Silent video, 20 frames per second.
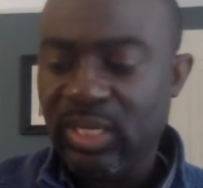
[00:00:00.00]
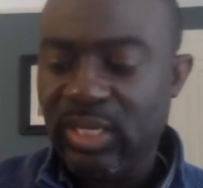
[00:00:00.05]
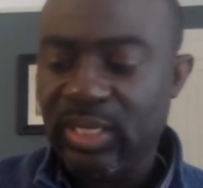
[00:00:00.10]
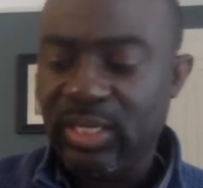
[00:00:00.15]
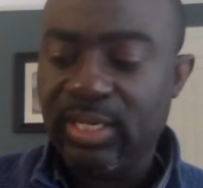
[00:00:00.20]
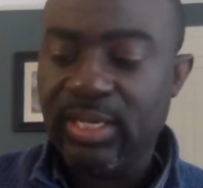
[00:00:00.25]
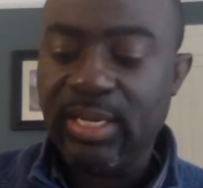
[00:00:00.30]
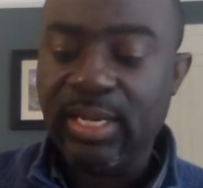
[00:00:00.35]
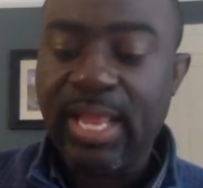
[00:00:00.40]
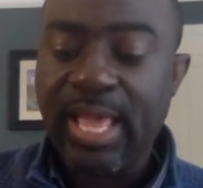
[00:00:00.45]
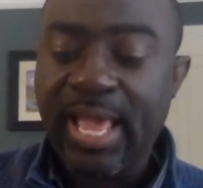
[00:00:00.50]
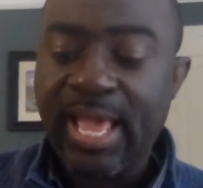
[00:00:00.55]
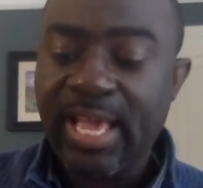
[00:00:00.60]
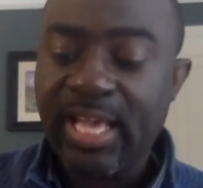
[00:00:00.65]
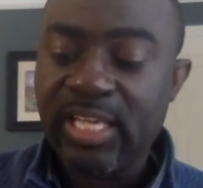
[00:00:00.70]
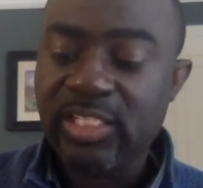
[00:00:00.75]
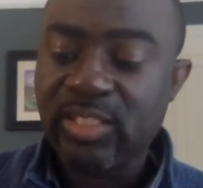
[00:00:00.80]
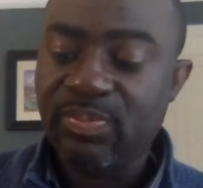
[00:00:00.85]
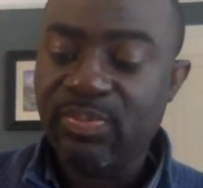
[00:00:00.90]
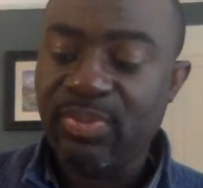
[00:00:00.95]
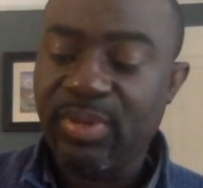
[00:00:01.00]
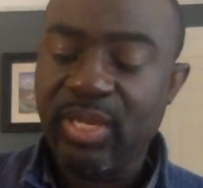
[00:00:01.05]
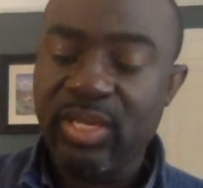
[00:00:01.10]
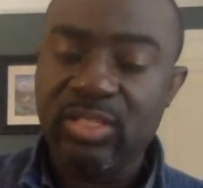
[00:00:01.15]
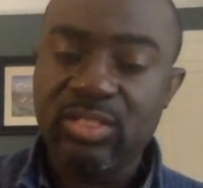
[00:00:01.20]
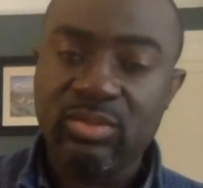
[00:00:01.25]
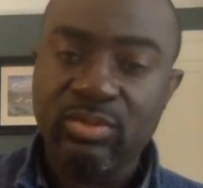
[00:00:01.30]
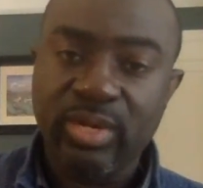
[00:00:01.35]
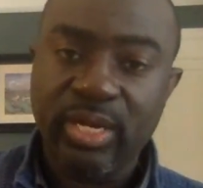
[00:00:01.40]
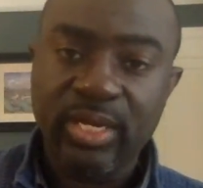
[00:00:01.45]
then the last
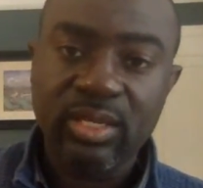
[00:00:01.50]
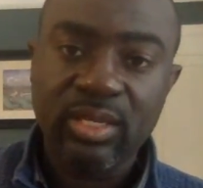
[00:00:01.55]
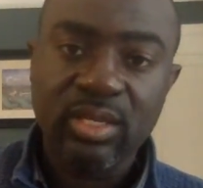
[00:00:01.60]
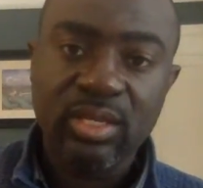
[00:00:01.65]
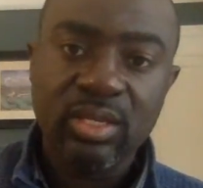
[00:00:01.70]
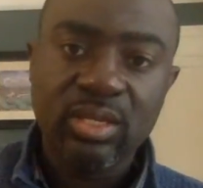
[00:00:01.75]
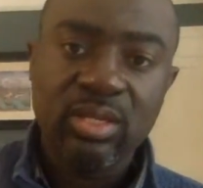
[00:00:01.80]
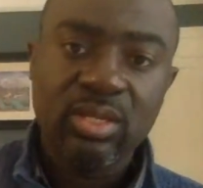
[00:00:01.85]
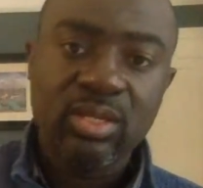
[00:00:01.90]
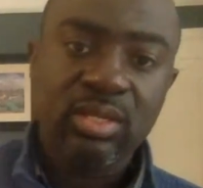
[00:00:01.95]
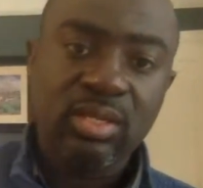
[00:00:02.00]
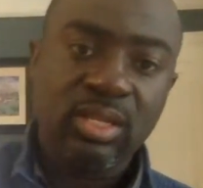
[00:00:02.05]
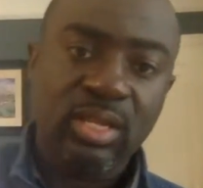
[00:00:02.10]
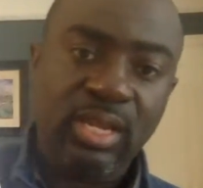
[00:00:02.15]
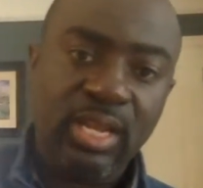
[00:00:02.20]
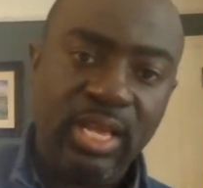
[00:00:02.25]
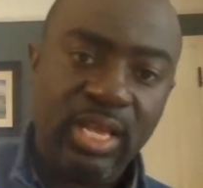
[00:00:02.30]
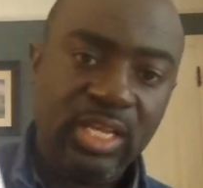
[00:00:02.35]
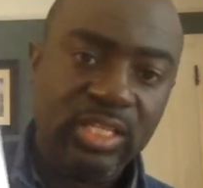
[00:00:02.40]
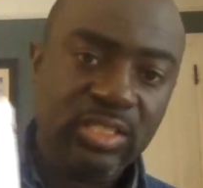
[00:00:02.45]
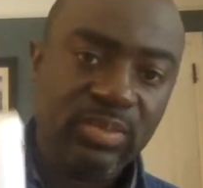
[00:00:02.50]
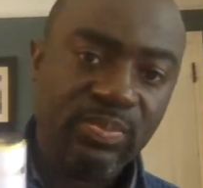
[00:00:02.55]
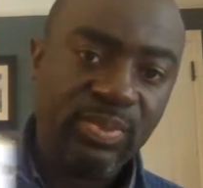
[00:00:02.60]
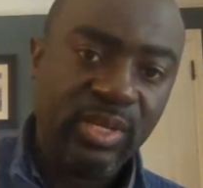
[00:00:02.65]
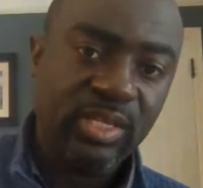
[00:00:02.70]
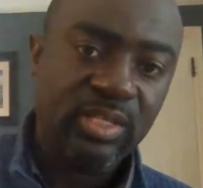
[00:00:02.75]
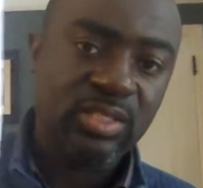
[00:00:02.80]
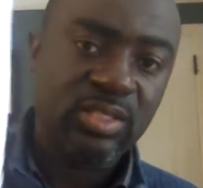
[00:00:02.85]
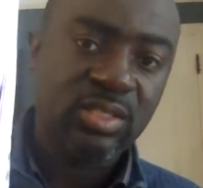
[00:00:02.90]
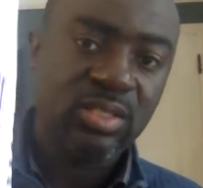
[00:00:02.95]
page, right? The last
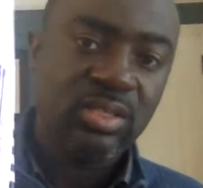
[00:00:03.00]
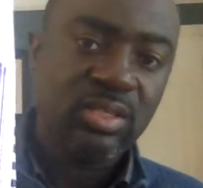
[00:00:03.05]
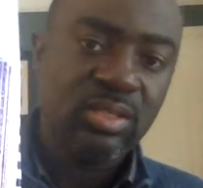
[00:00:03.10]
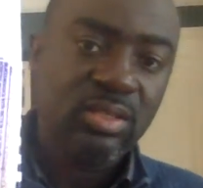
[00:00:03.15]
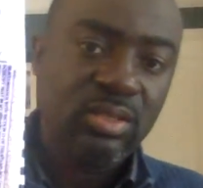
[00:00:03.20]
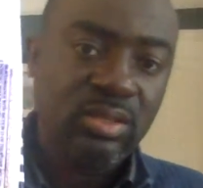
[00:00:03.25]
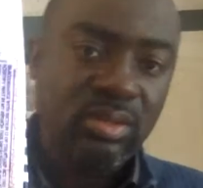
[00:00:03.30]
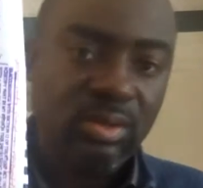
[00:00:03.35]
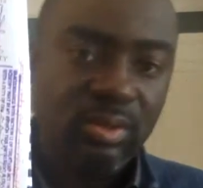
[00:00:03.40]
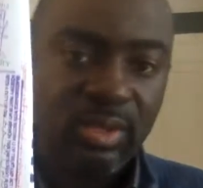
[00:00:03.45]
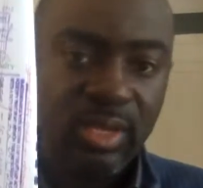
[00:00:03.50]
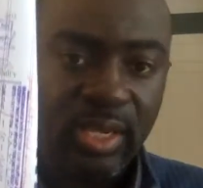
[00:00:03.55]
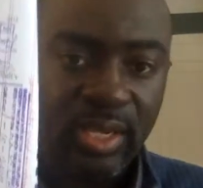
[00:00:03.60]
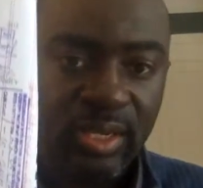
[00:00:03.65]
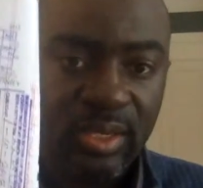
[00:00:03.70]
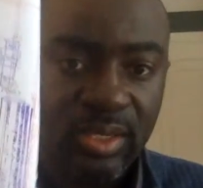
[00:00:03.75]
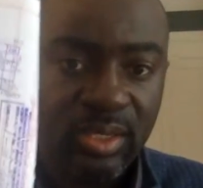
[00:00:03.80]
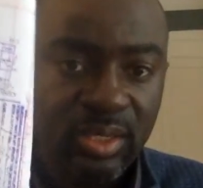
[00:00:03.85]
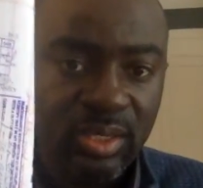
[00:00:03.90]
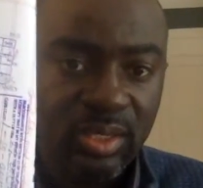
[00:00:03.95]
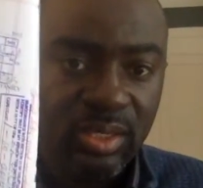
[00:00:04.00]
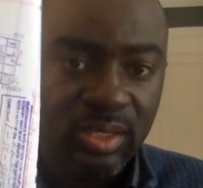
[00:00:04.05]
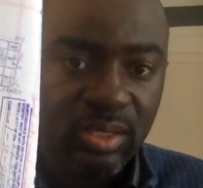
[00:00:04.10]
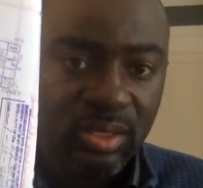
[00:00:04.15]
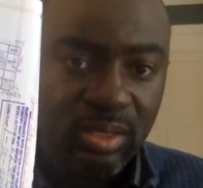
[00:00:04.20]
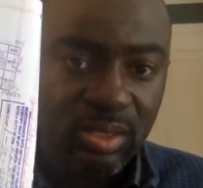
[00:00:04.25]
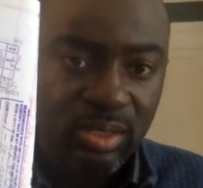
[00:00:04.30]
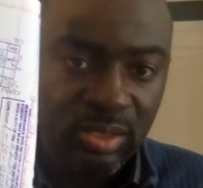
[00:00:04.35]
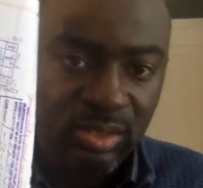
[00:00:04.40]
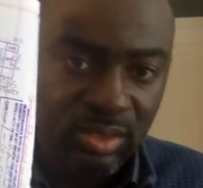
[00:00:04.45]
page, okay,
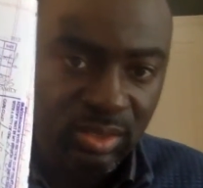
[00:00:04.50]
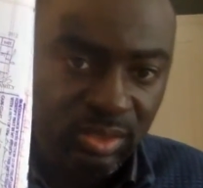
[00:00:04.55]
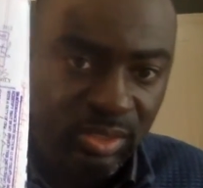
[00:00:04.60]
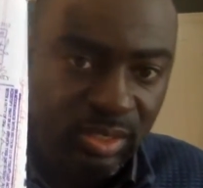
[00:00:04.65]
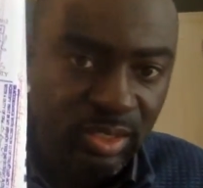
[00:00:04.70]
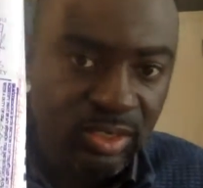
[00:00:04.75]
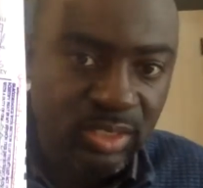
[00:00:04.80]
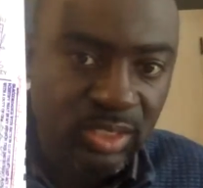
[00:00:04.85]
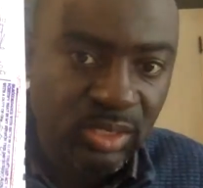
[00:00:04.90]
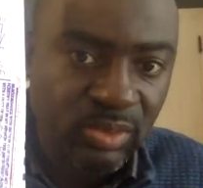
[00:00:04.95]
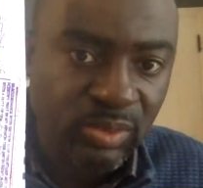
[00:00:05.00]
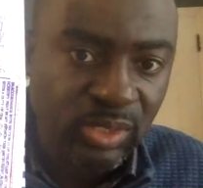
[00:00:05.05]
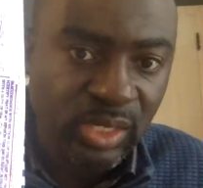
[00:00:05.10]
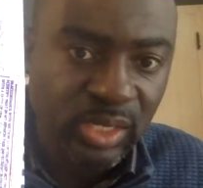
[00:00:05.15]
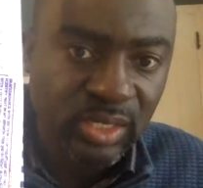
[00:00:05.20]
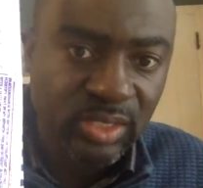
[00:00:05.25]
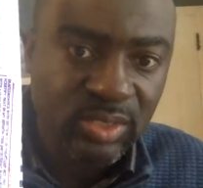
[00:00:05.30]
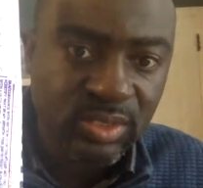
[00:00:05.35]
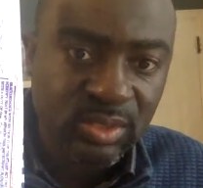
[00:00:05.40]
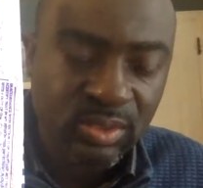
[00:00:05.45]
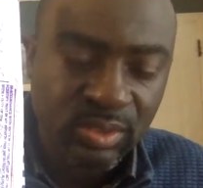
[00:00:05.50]
is indenture release.